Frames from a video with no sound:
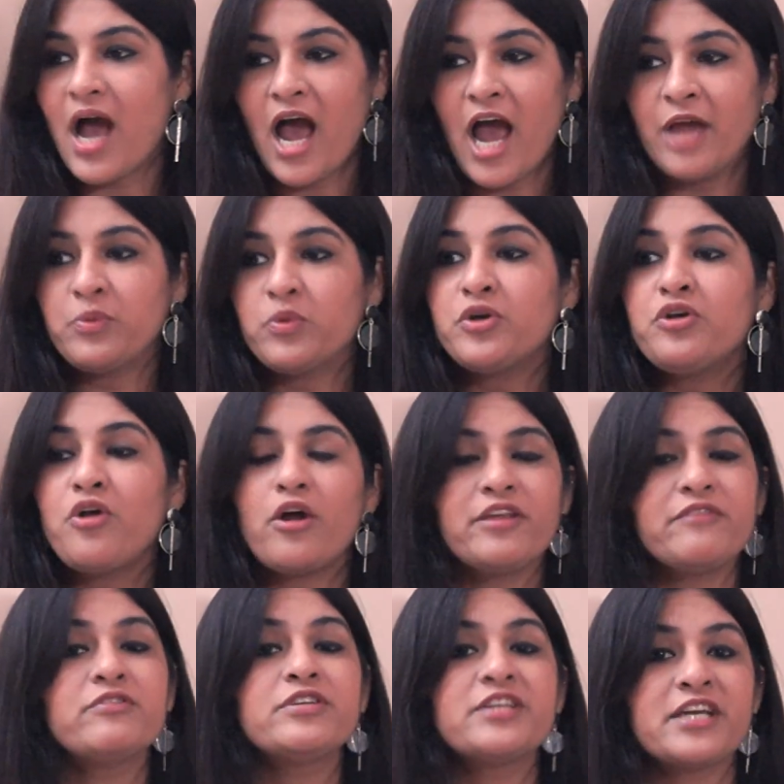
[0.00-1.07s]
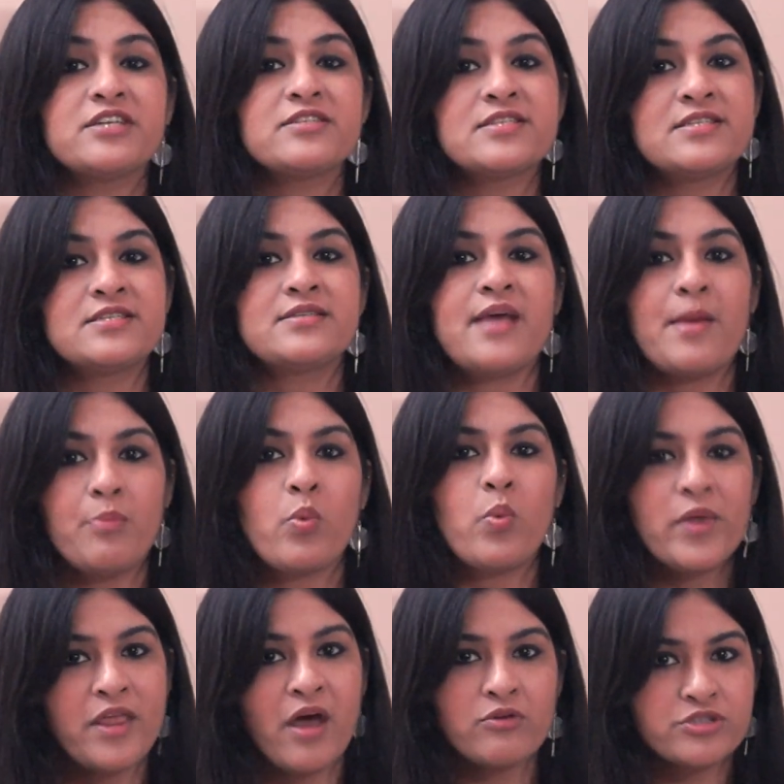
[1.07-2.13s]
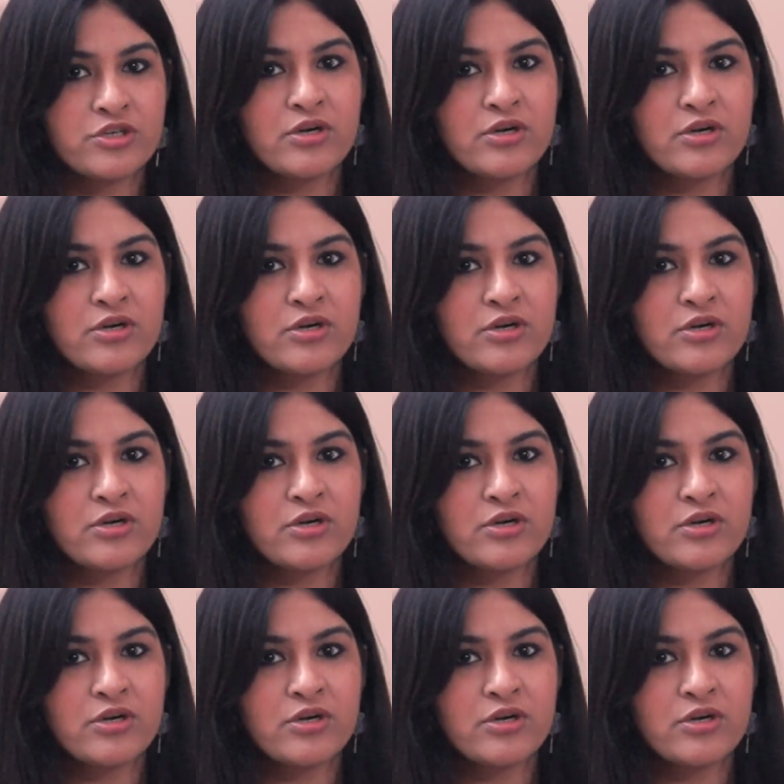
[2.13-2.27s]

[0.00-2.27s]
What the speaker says: I would not even take a step without